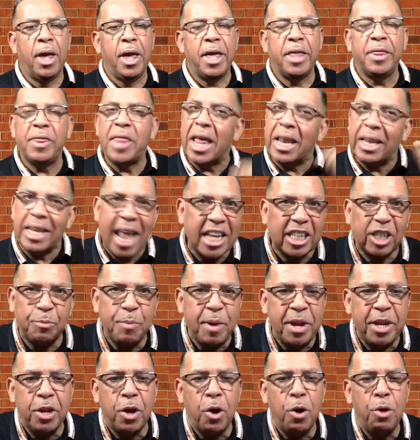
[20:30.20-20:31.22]
That lets
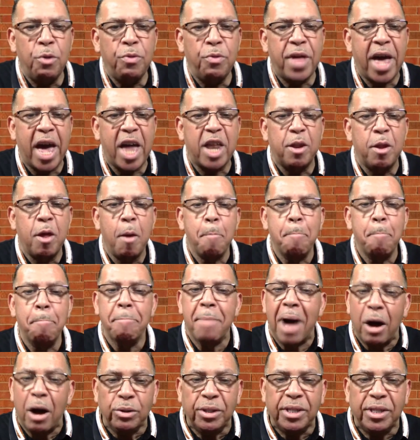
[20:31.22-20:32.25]
me know that
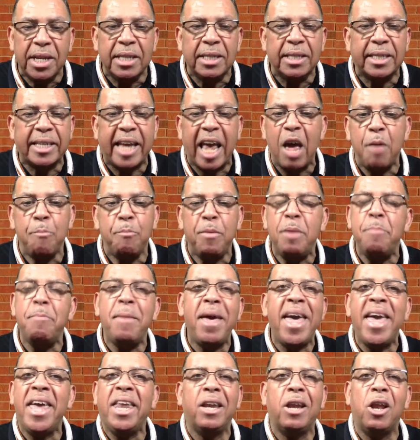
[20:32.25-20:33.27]
mountains can be
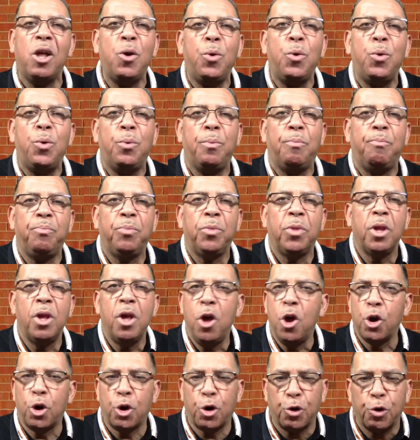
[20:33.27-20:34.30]
made low,
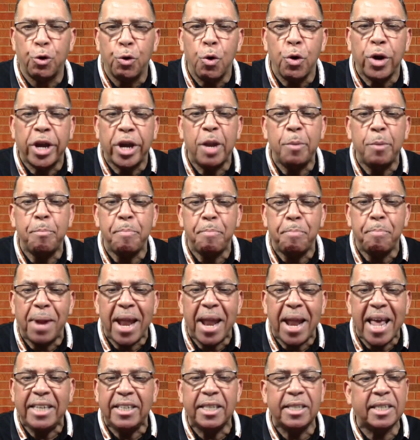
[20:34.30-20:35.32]
crooked
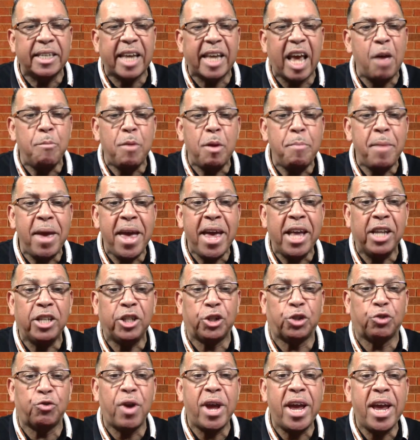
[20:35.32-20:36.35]
places can be made
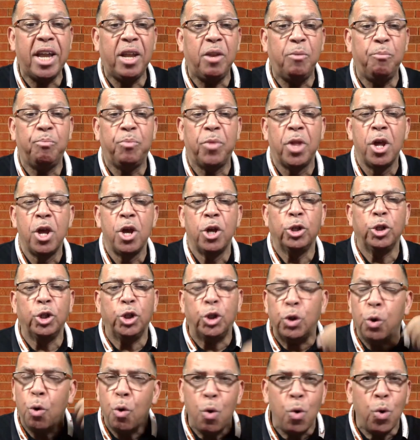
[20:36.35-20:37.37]
straight,
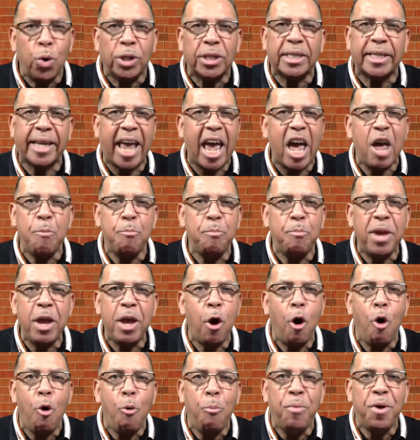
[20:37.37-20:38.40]
doors can be
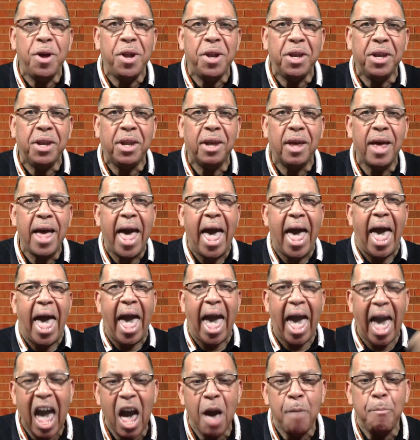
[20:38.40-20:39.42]
opened,
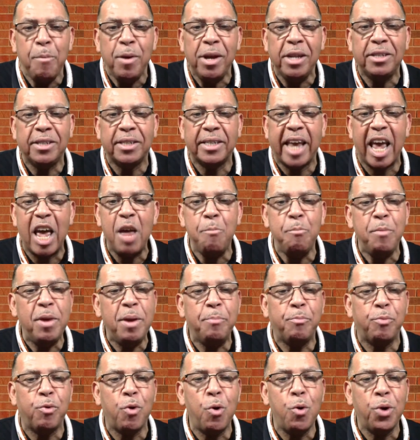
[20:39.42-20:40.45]
habits can be
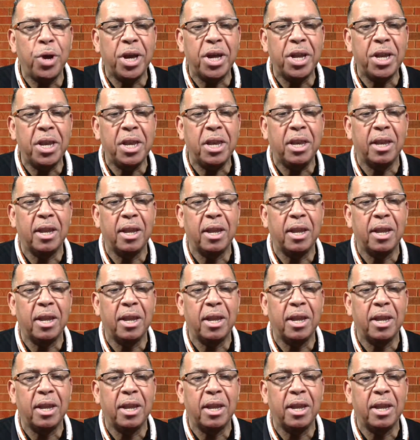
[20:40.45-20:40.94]
broken.